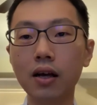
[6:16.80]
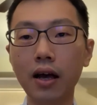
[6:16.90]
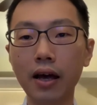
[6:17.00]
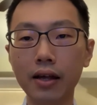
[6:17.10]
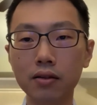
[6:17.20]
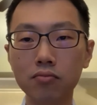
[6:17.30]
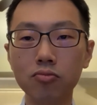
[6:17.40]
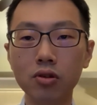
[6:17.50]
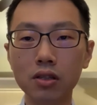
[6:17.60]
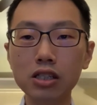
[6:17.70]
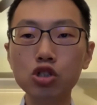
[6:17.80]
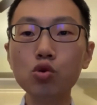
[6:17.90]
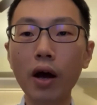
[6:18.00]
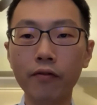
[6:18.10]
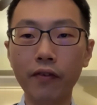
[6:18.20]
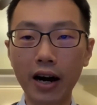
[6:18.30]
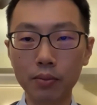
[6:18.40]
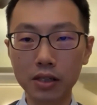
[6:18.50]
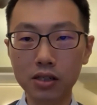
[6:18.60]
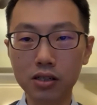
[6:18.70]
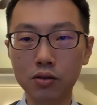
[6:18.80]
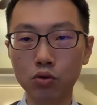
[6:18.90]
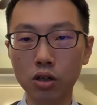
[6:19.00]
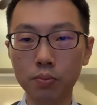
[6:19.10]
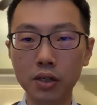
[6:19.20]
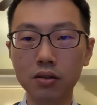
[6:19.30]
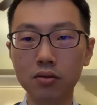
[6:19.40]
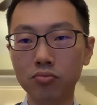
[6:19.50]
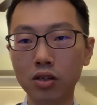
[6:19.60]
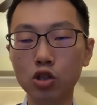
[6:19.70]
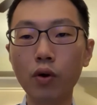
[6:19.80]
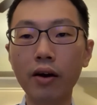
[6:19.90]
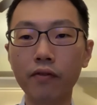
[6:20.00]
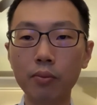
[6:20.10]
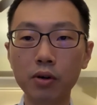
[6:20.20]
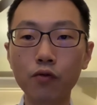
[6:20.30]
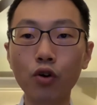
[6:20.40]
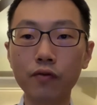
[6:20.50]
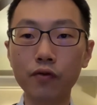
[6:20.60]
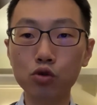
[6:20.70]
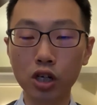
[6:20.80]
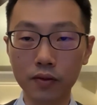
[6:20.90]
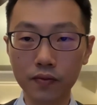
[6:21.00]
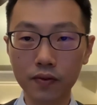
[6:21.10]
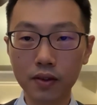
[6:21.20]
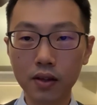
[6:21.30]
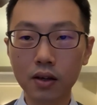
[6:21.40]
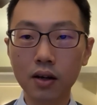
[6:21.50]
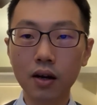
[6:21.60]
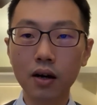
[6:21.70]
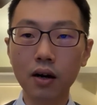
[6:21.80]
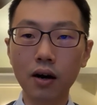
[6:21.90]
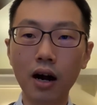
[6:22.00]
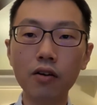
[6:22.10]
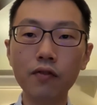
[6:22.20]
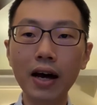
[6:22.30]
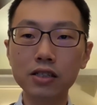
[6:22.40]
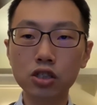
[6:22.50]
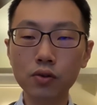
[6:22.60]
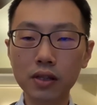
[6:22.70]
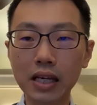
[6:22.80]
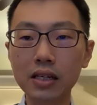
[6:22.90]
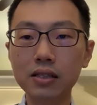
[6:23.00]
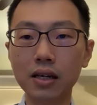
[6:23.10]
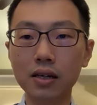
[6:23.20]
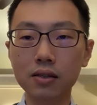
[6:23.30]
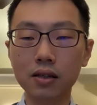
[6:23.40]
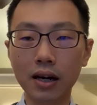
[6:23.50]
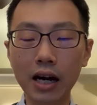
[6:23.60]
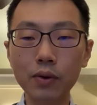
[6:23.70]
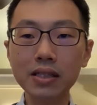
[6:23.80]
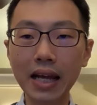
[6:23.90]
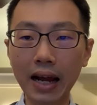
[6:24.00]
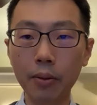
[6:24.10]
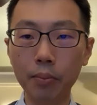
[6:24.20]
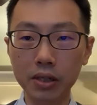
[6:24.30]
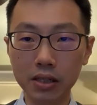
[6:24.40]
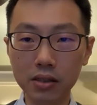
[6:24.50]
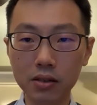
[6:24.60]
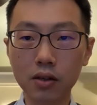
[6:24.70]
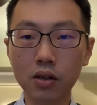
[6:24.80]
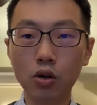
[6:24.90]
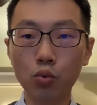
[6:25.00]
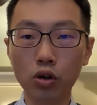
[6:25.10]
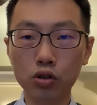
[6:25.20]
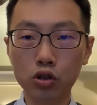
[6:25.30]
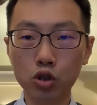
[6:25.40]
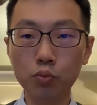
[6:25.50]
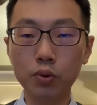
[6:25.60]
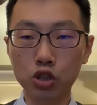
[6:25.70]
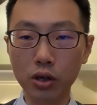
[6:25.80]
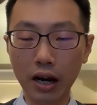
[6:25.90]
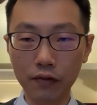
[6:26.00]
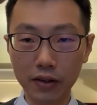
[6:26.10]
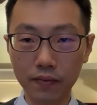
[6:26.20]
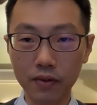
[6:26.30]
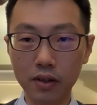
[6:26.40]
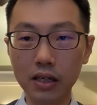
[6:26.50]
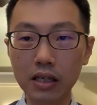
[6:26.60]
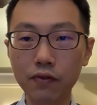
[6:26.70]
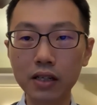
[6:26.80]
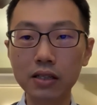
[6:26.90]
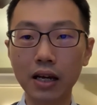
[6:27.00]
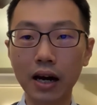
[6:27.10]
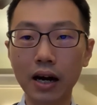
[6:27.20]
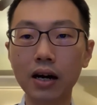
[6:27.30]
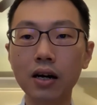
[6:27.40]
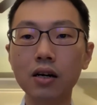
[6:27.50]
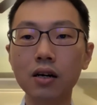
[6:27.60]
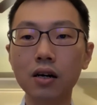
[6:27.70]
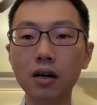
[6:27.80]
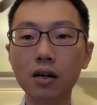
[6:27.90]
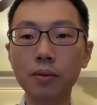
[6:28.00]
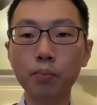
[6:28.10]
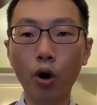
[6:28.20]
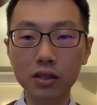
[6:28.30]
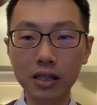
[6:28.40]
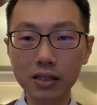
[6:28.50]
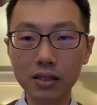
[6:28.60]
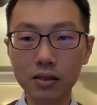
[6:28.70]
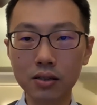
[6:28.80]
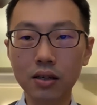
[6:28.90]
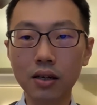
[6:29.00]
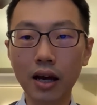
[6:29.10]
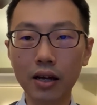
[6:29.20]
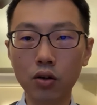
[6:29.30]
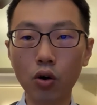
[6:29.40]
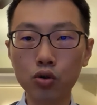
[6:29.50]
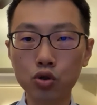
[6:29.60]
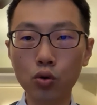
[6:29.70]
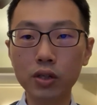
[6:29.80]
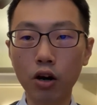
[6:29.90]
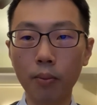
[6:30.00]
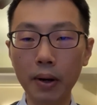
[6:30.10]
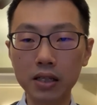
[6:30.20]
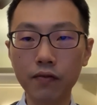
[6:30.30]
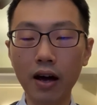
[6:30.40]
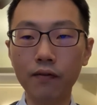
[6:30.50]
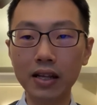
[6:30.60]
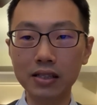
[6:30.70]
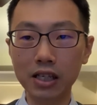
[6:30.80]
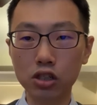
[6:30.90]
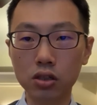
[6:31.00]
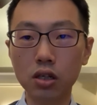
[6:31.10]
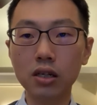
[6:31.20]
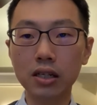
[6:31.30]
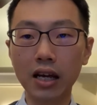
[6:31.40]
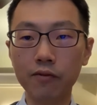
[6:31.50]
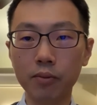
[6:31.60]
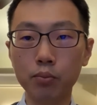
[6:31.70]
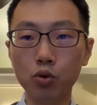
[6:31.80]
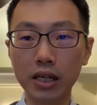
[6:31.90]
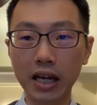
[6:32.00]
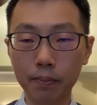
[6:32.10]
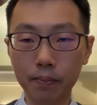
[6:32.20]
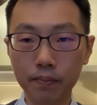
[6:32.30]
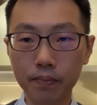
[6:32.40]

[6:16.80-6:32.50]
and these new environments will be the new environment for the future. However, I still think the current tech companies will still be thriving given their importance and also their competitive advantage they have been building up.